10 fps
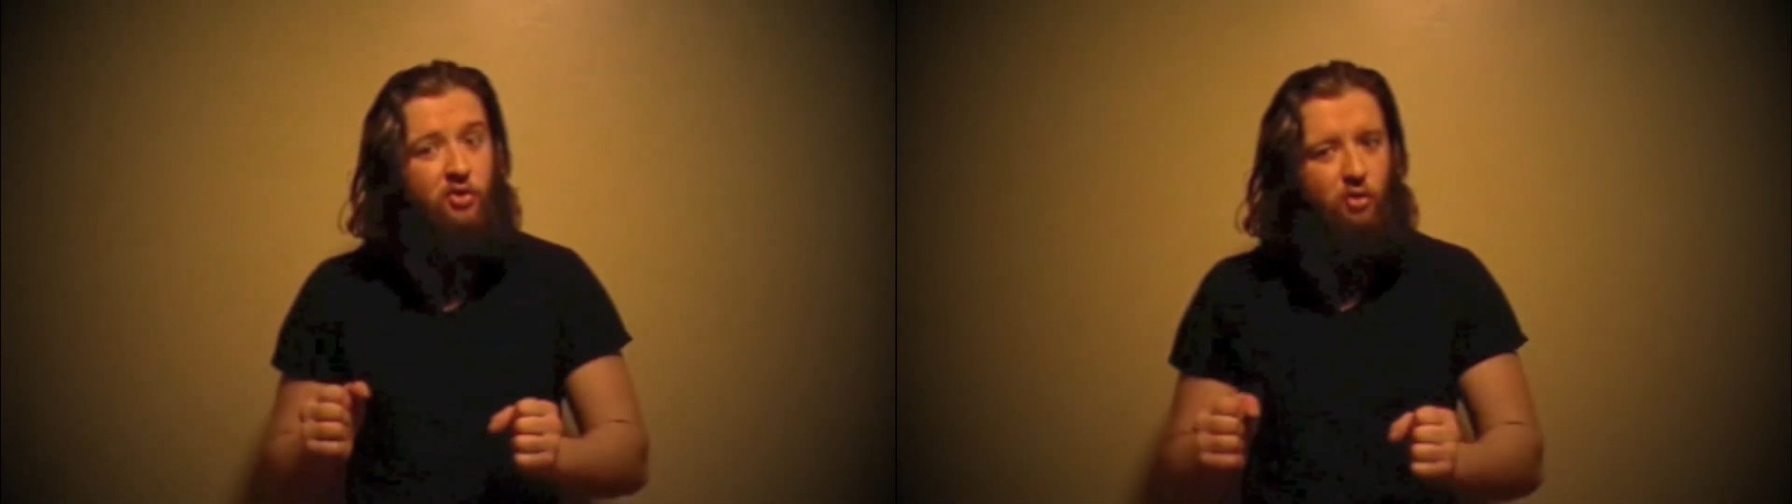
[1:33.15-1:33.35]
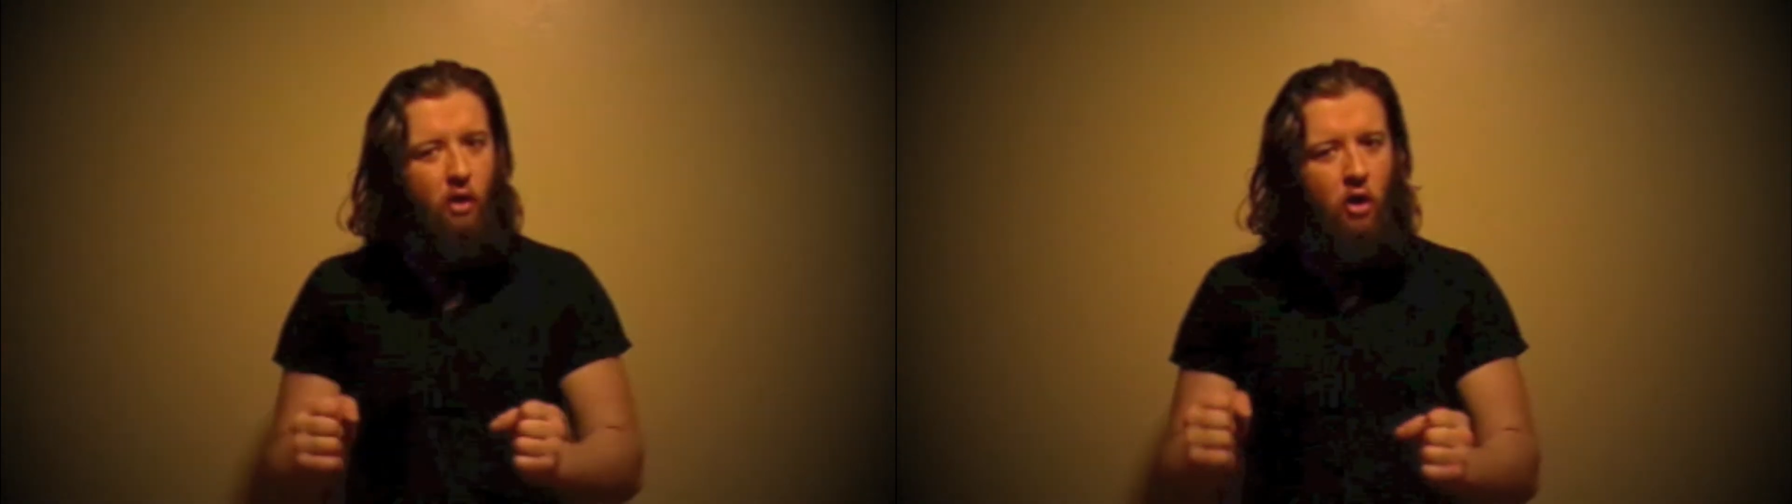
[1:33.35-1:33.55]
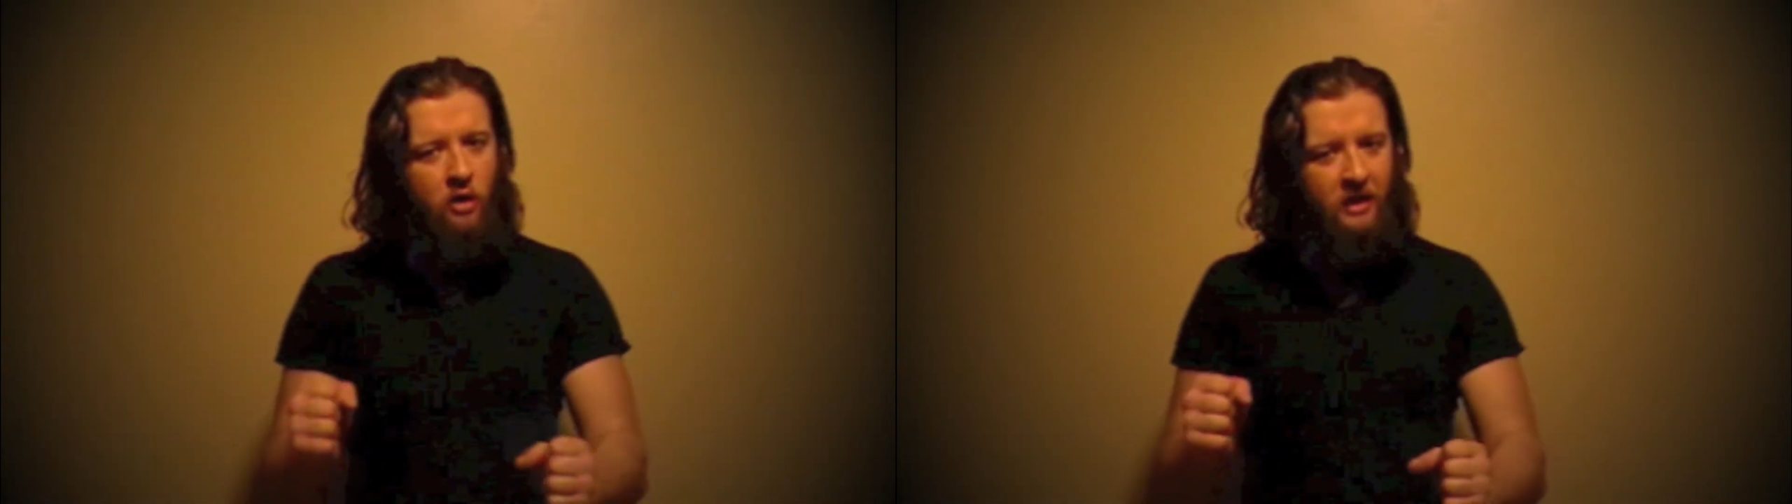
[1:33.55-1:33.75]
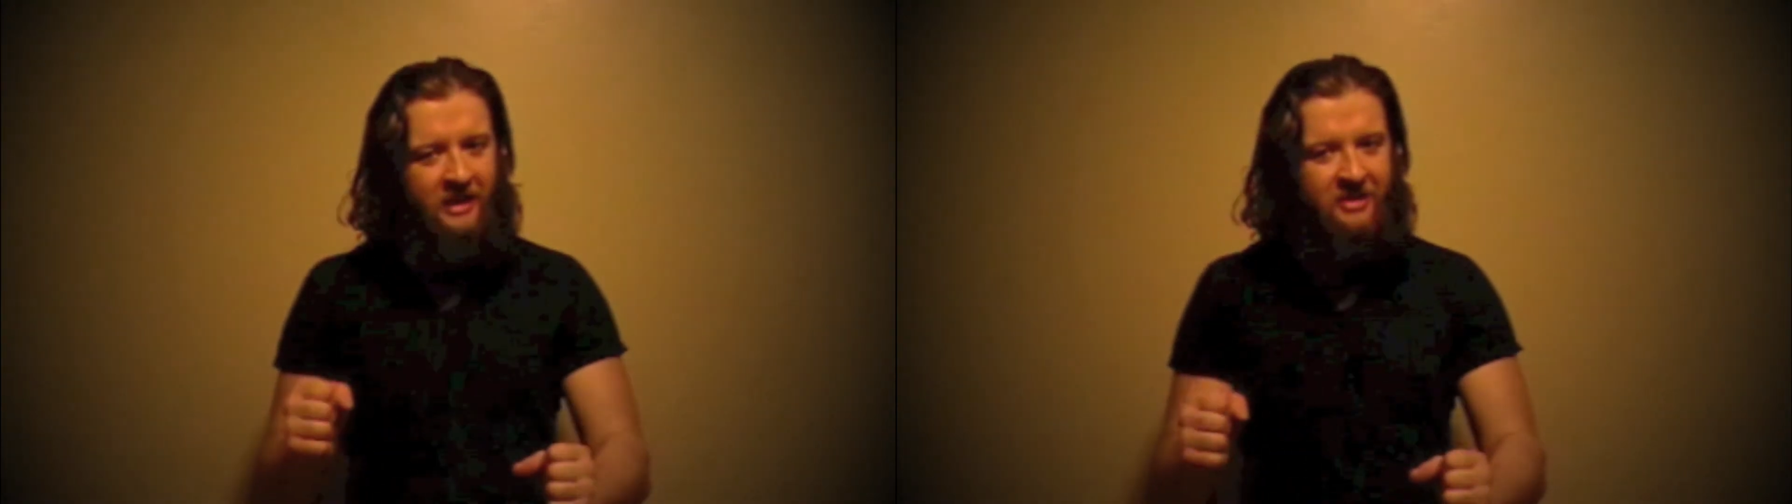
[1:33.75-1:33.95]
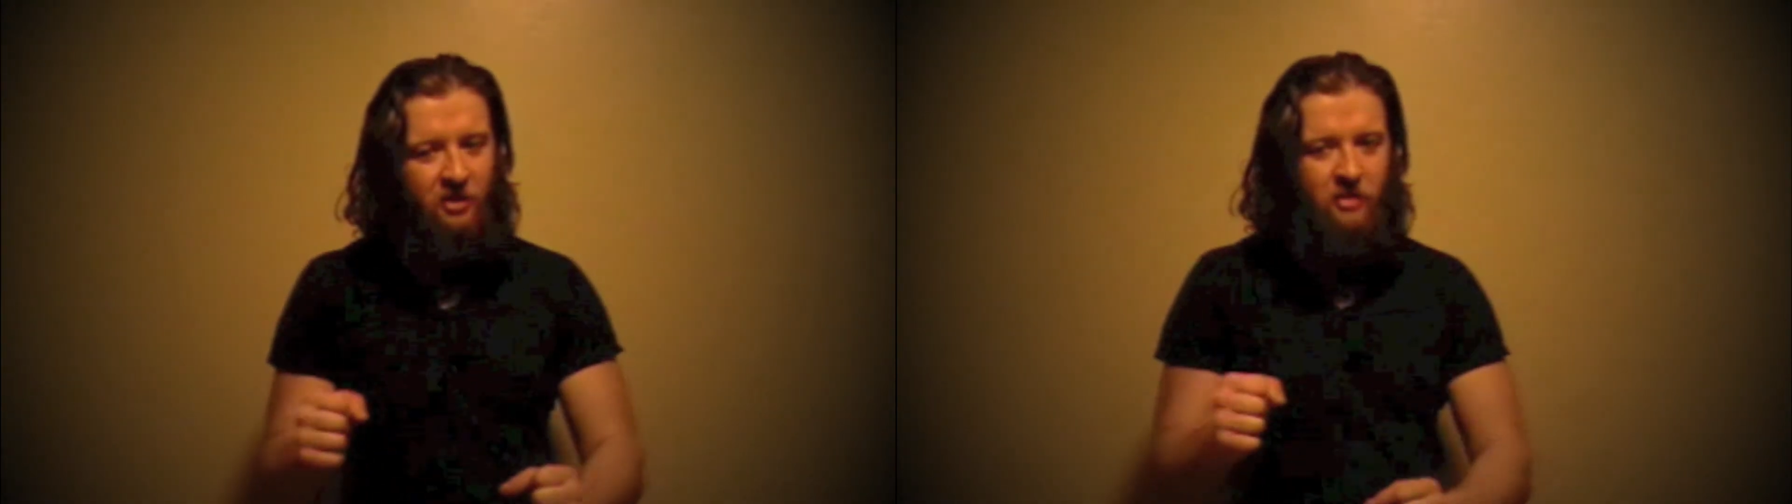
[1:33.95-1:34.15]

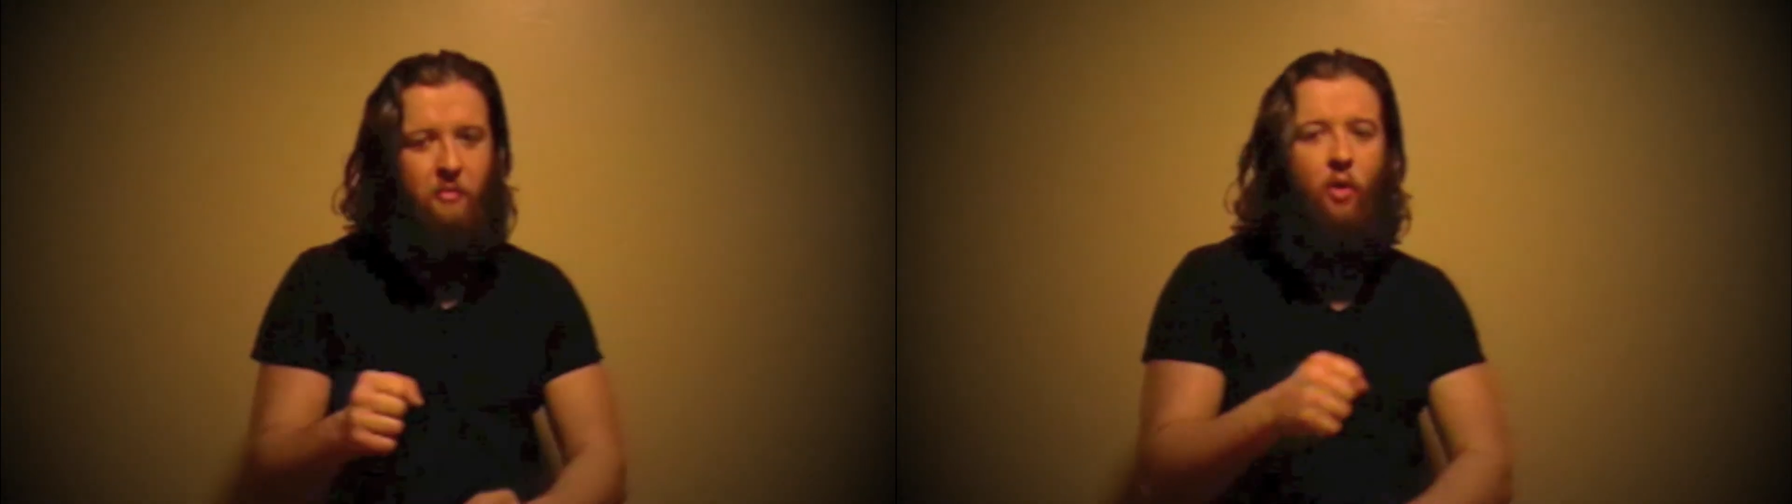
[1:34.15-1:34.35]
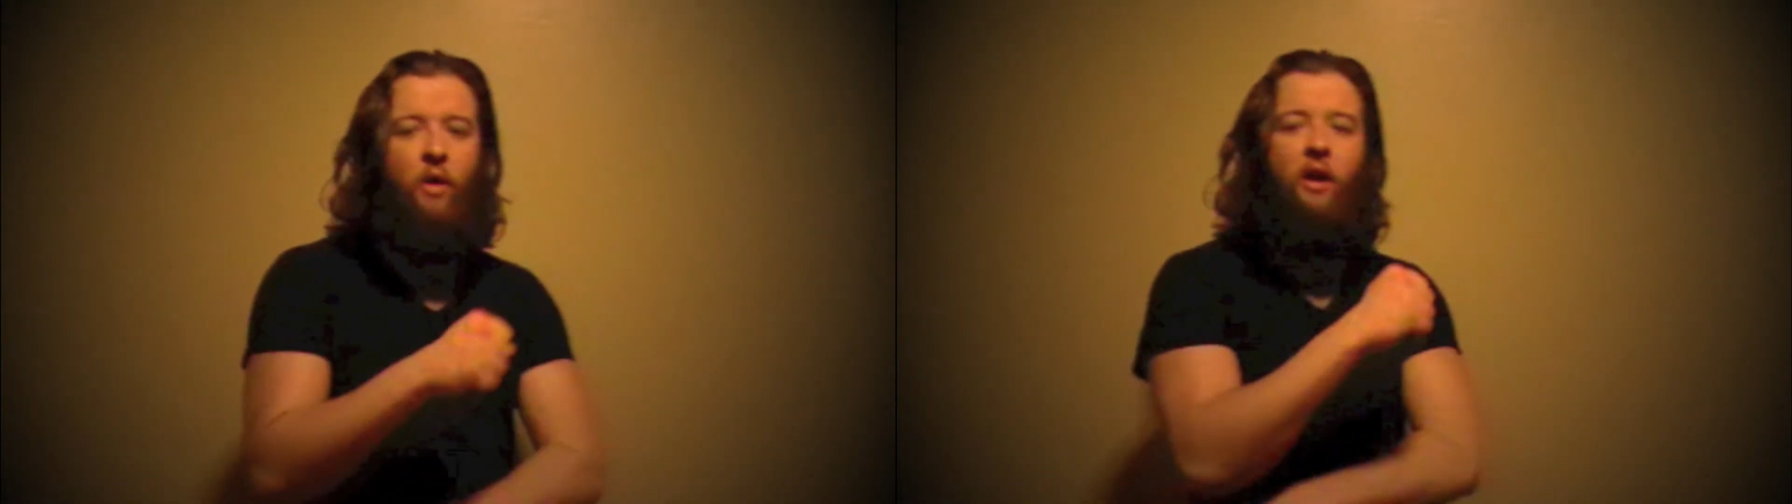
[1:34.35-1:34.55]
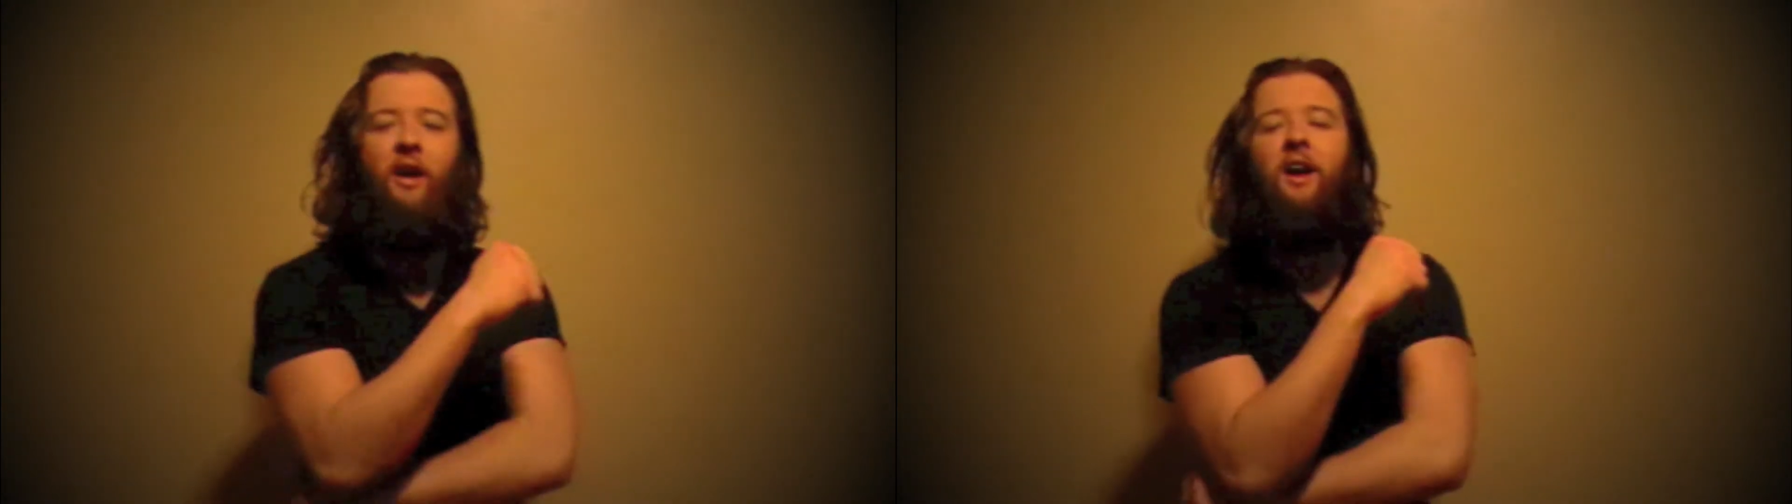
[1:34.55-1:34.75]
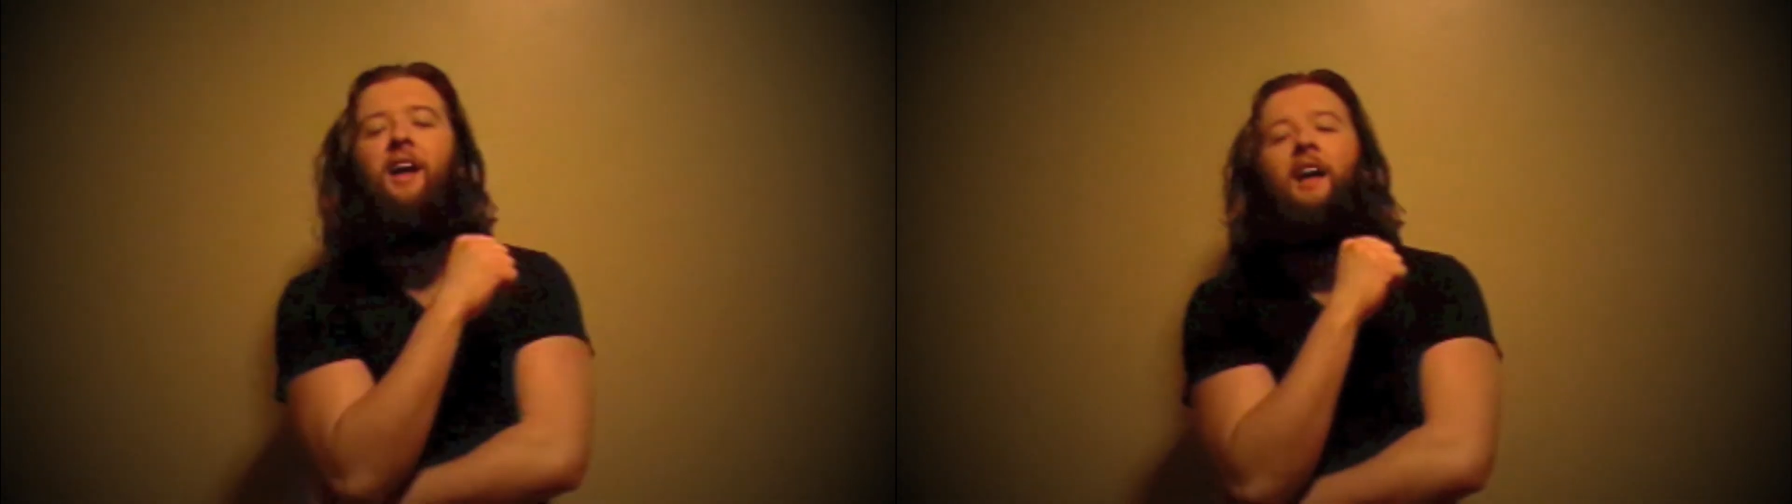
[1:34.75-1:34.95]
strongly to the Moor,